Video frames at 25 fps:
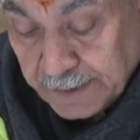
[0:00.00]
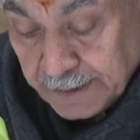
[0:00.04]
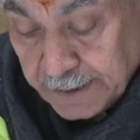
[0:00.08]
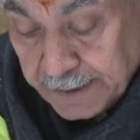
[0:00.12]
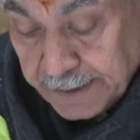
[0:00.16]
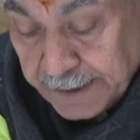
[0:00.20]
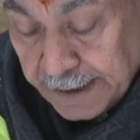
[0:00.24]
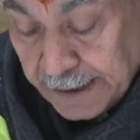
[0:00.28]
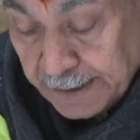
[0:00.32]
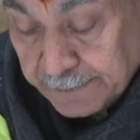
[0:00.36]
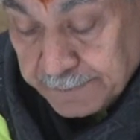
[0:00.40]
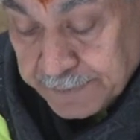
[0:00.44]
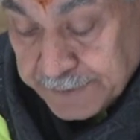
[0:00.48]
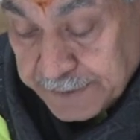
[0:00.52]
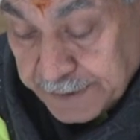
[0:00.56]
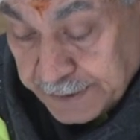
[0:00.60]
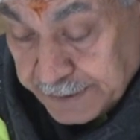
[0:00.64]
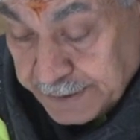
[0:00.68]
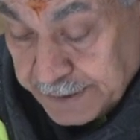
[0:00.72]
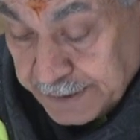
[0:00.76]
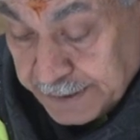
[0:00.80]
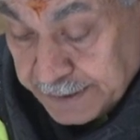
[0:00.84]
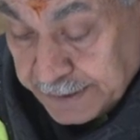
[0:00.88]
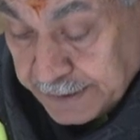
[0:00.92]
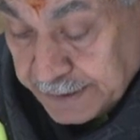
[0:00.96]
And I am
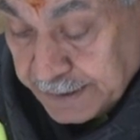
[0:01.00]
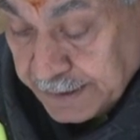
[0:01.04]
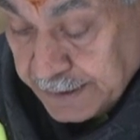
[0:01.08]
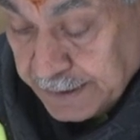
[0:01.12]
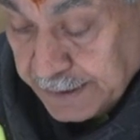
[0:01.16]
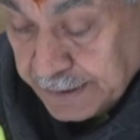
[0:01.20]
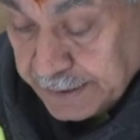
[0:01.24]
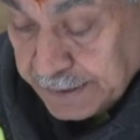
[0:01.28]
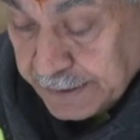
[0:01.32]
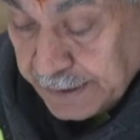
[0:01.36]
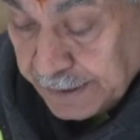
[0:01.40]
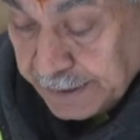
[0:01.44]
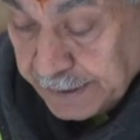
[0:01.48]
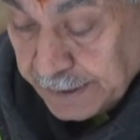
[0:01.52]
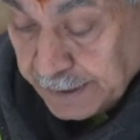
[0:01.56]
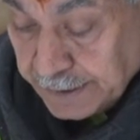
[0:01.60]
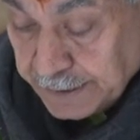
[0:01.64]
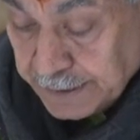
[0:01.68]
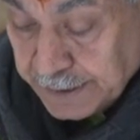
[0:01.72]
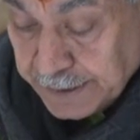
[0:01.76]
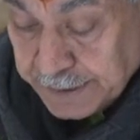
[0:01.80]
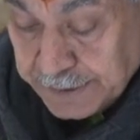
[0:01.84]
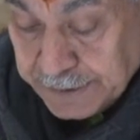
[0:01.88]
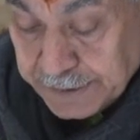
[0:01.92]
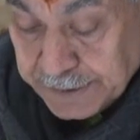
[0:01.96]
certain the
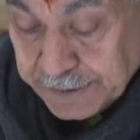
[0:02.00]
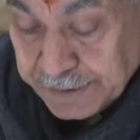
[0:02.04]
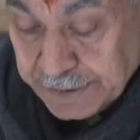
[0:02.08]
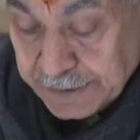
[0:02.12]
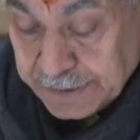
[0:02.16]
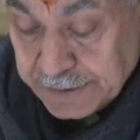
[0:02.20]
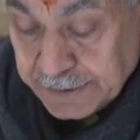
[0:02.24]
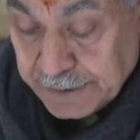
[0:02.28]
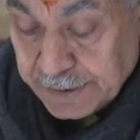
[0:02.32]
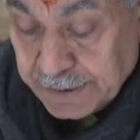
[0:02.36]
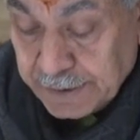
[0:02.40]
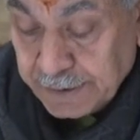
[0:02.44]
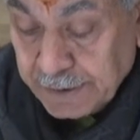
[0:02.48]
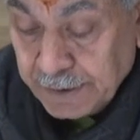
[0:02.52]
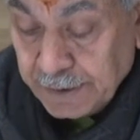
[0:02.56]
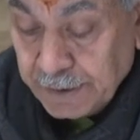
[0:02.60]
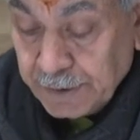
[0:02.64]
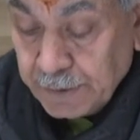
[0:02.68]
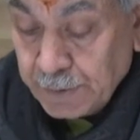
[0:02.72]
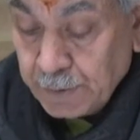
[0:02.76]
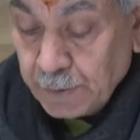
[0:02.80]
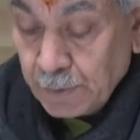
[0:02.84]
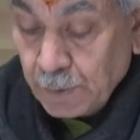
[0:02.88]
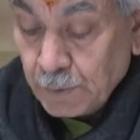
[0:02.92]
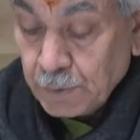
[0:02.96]
younger generation
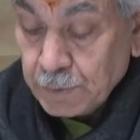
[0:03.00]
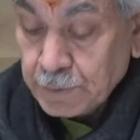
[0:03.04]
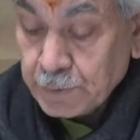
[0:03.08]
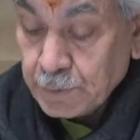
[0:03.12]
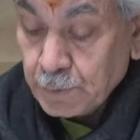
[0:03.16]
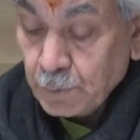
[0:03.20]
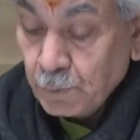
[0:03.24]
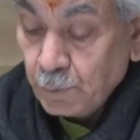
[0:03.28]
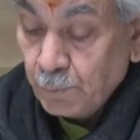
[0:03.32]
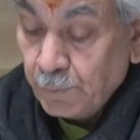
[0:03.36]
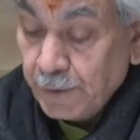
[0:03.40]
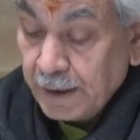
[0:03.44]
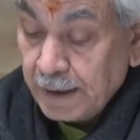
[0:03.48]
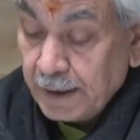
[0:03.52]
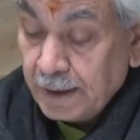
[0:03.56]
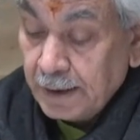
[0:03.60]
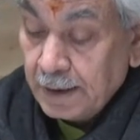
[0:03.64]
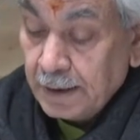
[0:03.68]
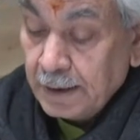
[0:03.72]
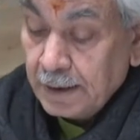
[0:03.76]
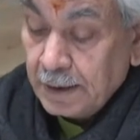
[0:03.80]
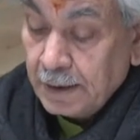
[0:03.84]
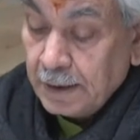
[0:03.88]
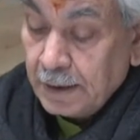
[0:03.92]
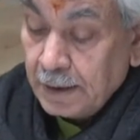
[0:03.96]
knows too well
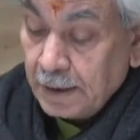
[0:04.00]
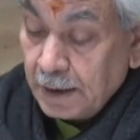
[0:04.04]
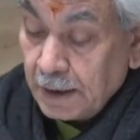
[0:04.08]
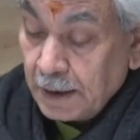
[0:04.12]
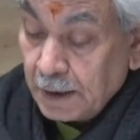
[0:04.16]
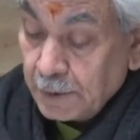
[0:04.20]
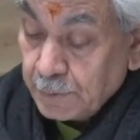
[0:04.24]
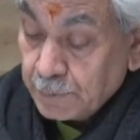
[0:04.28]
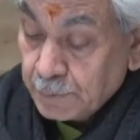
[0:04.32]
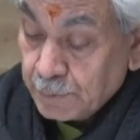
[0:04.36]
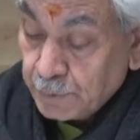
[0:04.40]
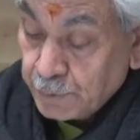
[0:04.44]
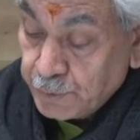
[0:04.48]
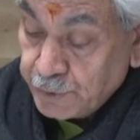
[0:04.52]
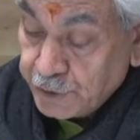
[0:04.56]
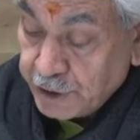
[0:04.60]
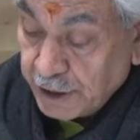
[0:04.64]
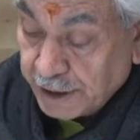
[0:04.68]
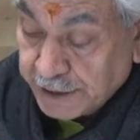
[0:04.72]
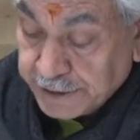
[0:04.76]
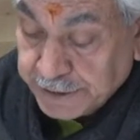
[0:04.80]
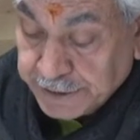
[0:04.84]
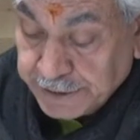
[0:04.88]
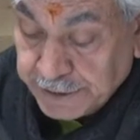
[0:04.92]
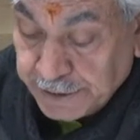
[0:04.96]
how to
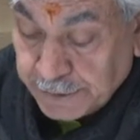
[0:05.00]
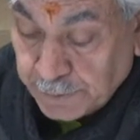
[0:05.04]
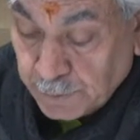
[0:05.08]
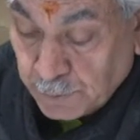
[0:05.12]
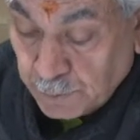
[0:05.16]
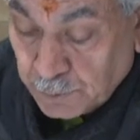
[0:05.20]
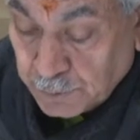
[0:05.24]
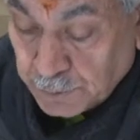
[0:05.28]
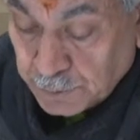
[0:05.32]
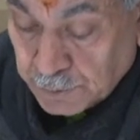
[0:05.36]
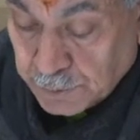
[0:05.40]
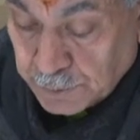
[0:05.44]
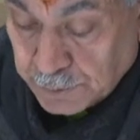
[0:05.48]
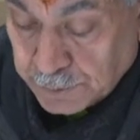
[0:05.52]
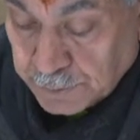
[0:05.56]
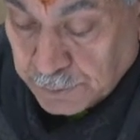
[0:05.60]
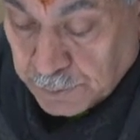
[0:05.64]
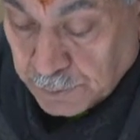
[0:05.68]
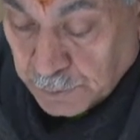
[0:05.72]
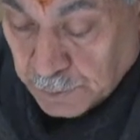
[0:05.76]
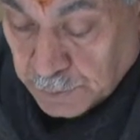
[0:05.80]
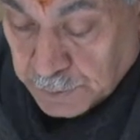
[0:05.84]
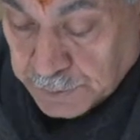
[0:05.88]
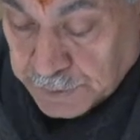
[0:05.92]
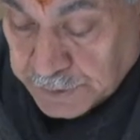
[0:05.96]
chart their own
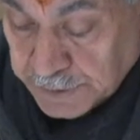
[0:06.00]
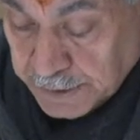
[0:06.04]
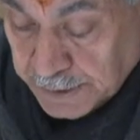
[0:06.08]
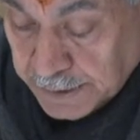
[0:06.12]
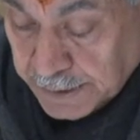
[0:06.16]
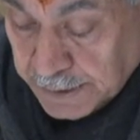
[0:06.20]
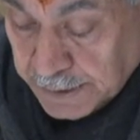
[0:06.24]
course